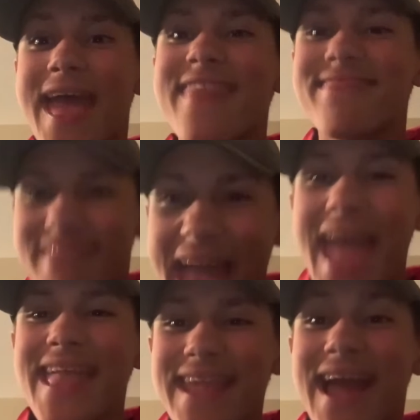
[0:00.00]

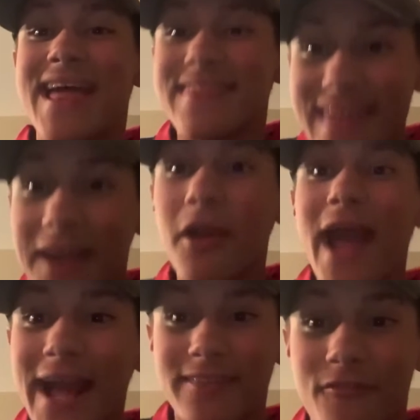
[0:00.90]
then they're
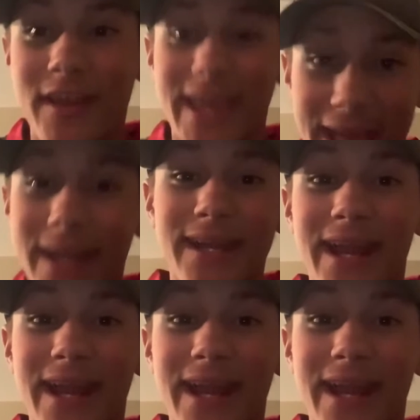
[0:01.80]
active again.